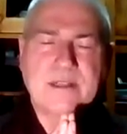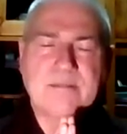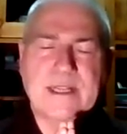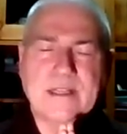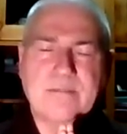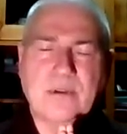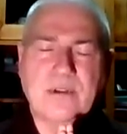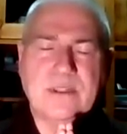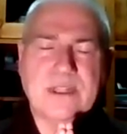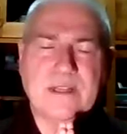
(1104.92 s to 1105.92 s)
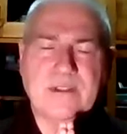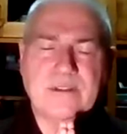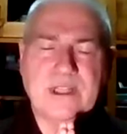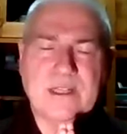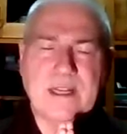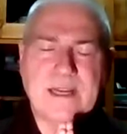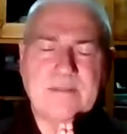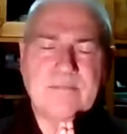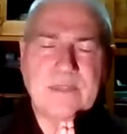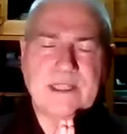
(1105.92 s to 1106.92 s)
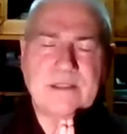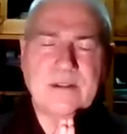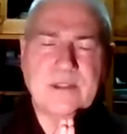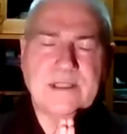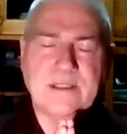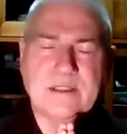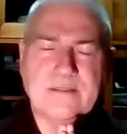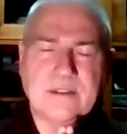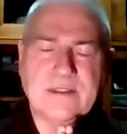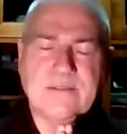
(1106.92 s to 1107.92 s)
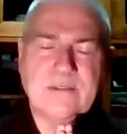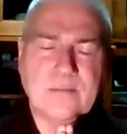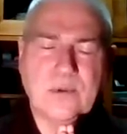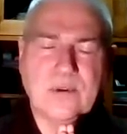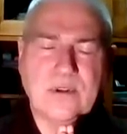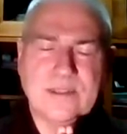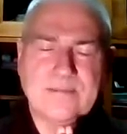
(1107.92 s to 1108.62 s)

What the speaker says: May that born have no decline, but increase forevermore.